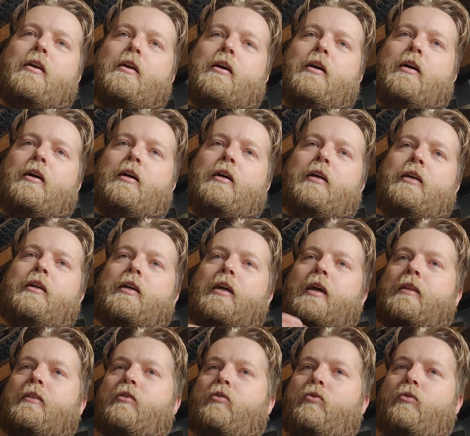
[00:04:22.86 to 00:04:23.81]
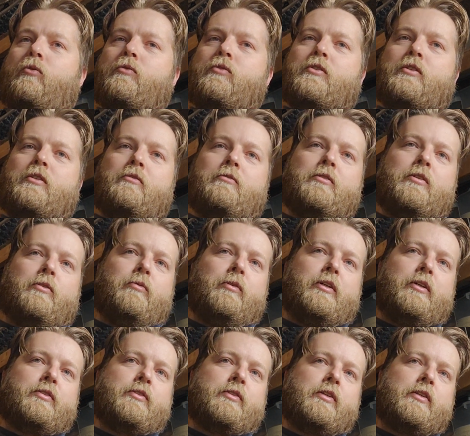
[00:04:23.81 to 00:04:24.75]
he had those. He's doing
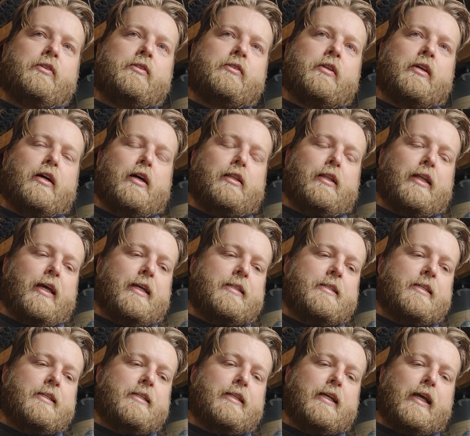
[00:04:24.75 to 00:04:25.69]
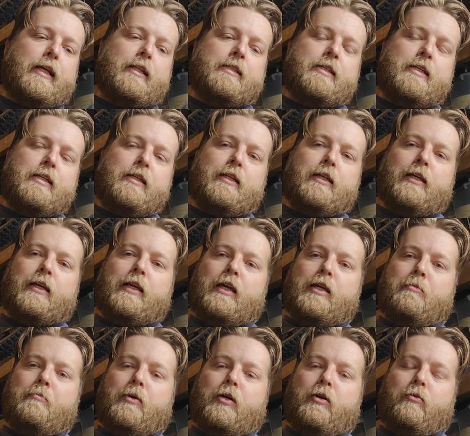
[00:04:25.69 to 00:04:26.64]
those things. 1919, he
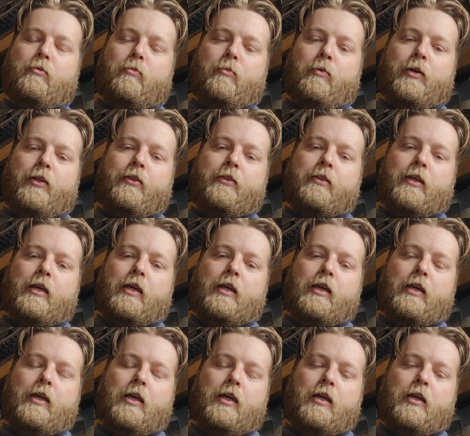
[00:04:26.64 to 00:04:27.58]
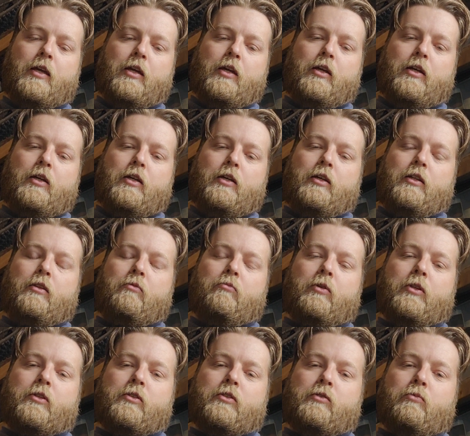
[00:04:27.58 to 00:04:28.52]
came out with
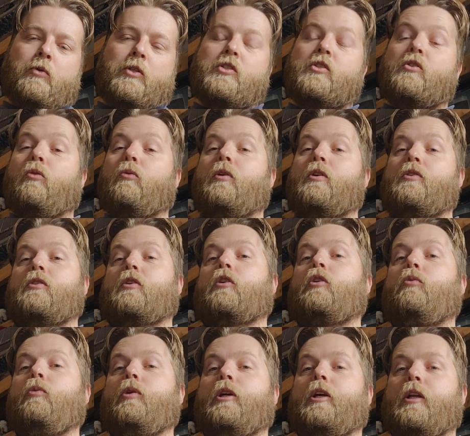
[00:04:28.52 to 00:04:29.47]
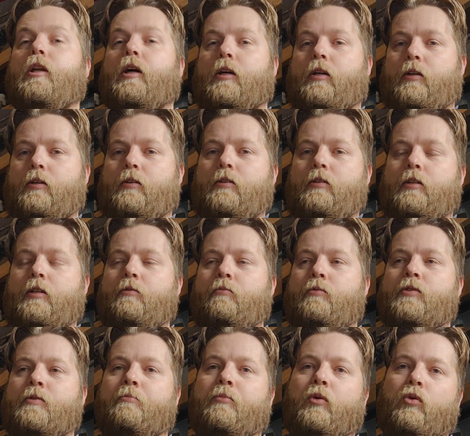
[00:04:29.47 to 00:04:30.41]
what's known as the Cooey Canuck. It
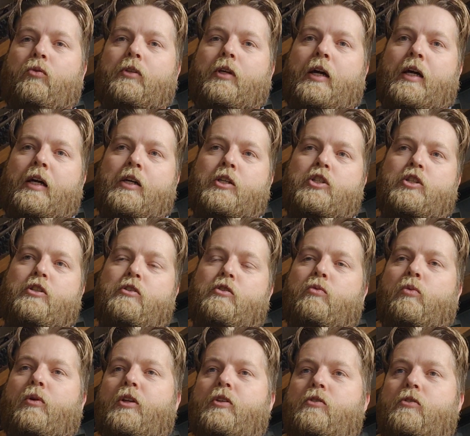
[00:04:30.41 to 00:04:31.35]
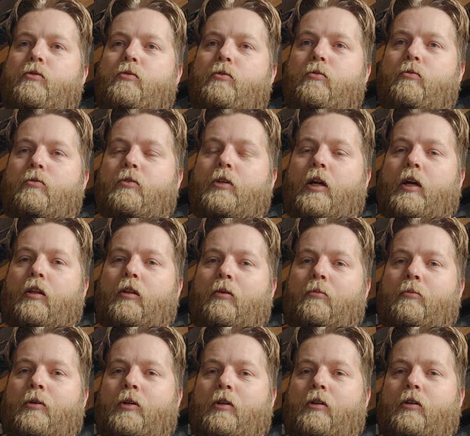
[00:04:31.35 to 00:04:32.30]
was a bolt action 22
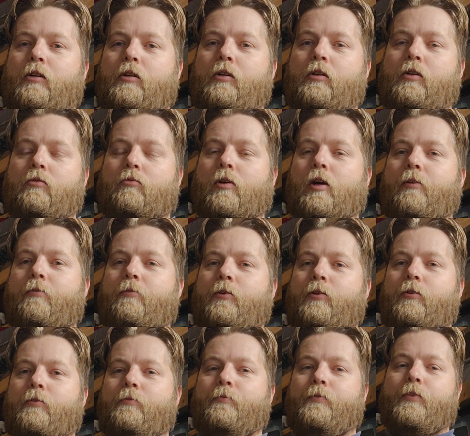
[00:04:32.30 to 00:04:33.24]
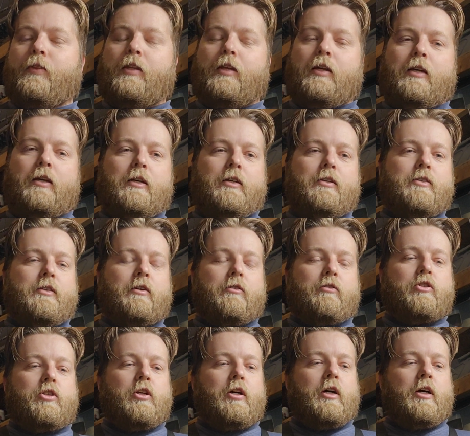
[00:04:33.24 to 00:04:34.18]
caliber rifle, single
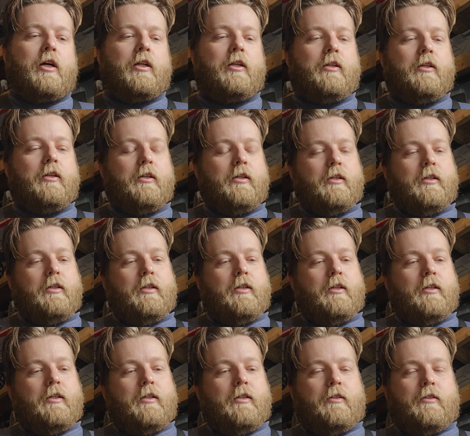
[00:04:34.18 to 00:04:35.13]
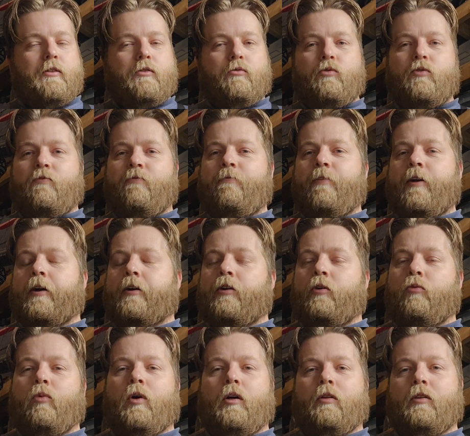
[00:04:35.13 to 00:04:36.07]
shot. It was very
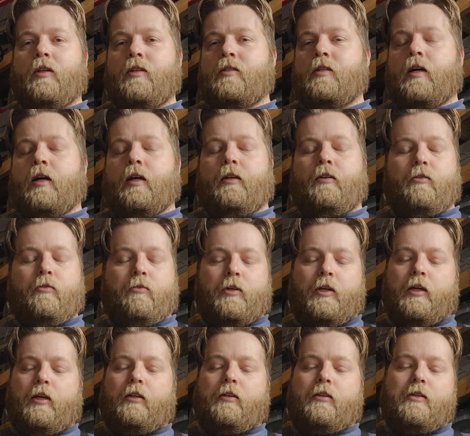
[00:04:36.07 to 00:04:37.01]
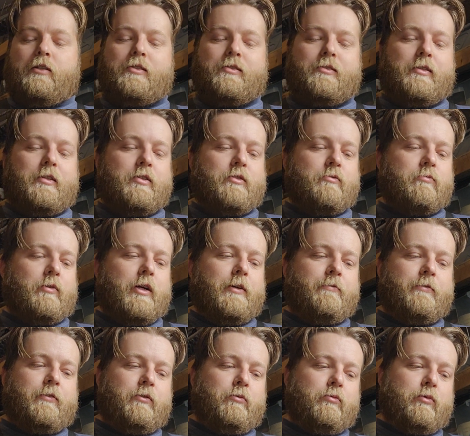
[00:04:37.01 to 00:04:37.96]
well designed. Okay, this
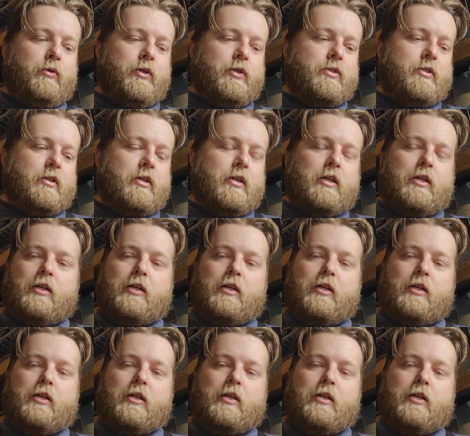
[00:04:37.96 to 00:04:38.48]
rifle was